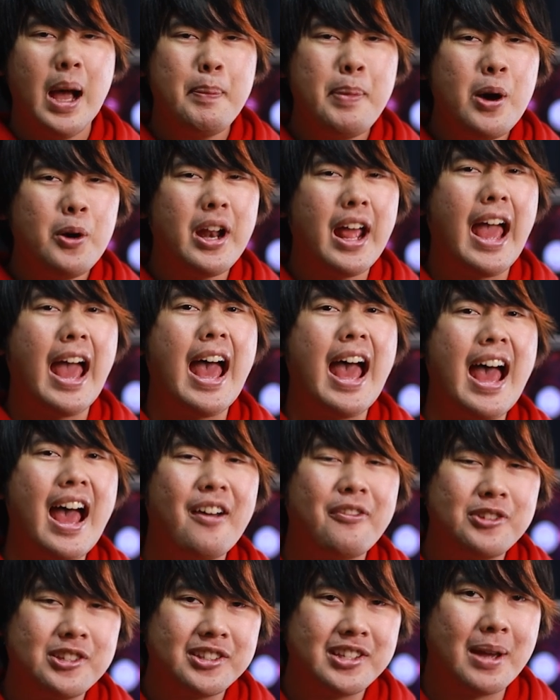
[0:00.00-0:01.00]
about a
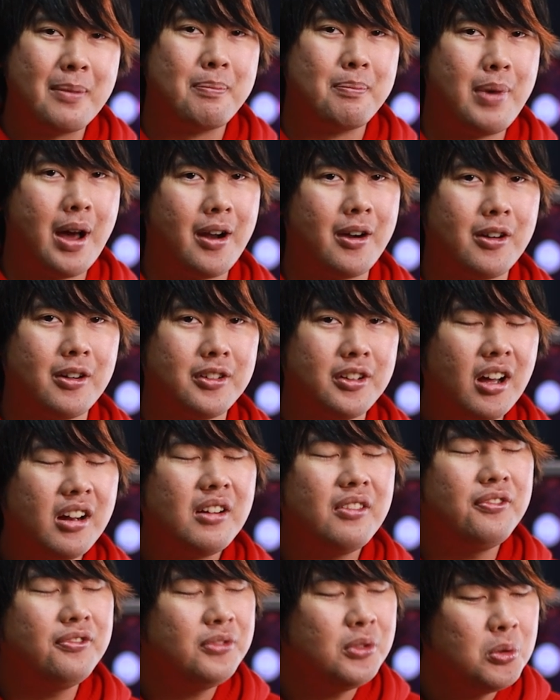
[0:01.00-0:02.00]
half step better. Not
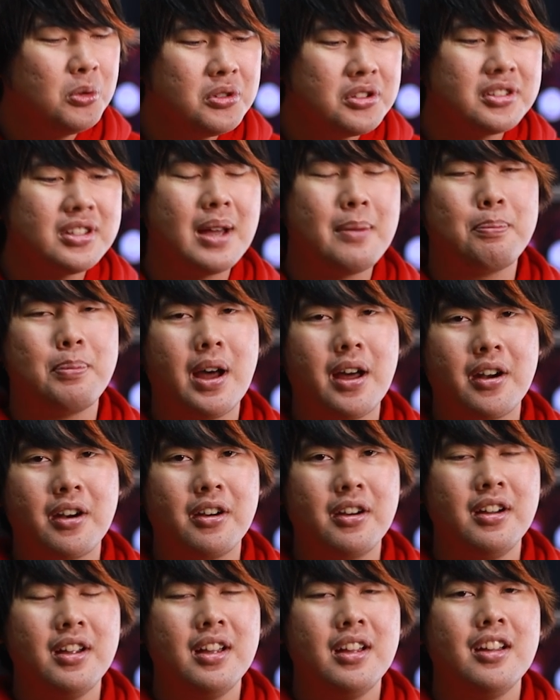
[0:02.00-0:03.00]
a full step
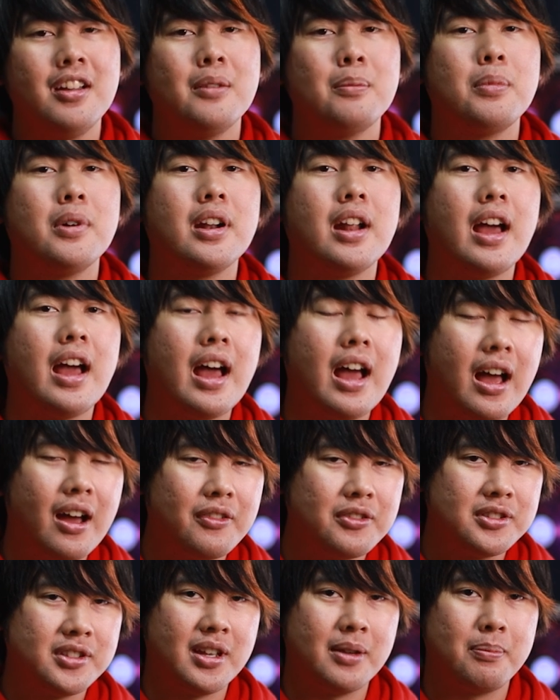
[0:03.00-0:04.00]
better, but a
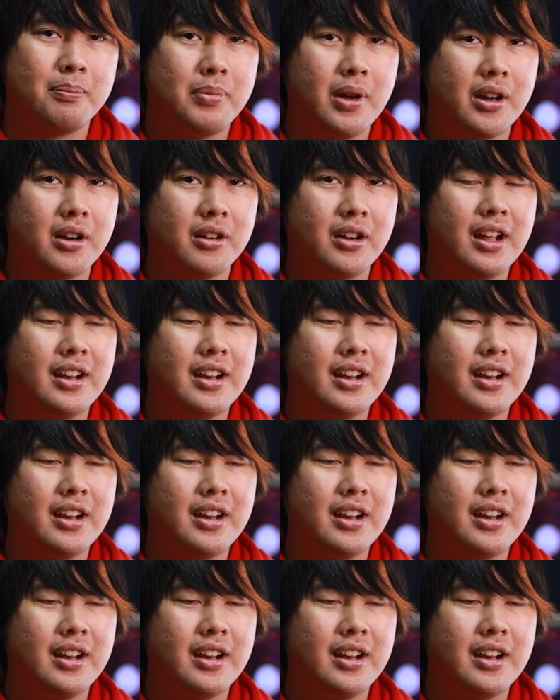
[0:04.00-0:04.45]
half step better.